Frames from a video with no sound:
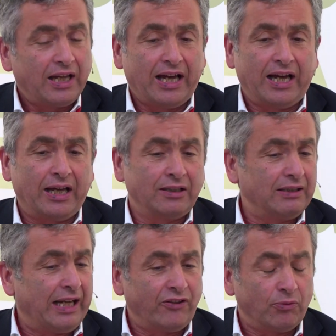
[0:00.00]

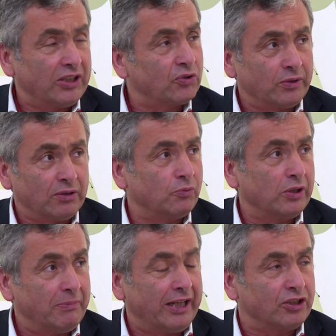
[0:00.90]
and the rest we'll
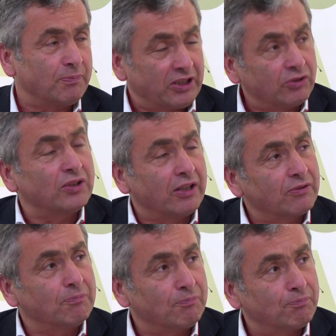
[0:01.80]
manage. But those are
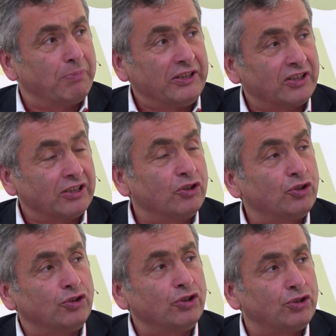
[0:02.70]
basically
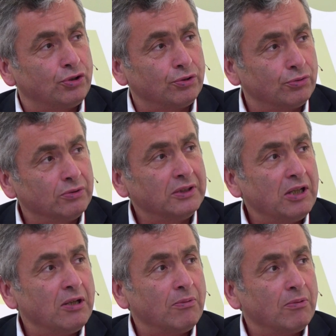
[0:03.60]
the two
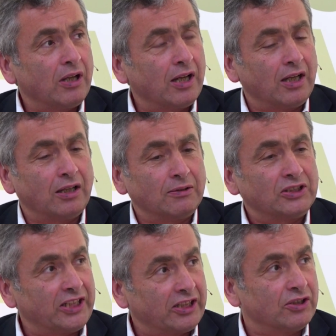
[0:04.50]

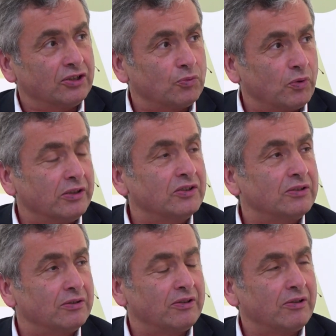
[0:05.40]
sectors where
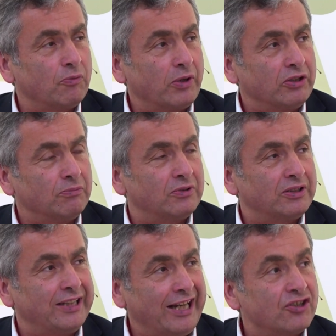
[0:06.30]
the
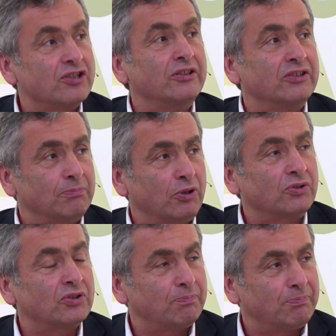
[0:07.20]
tension is
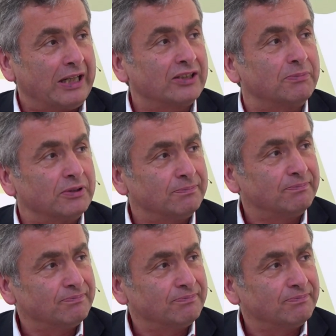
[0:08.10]
most palatable.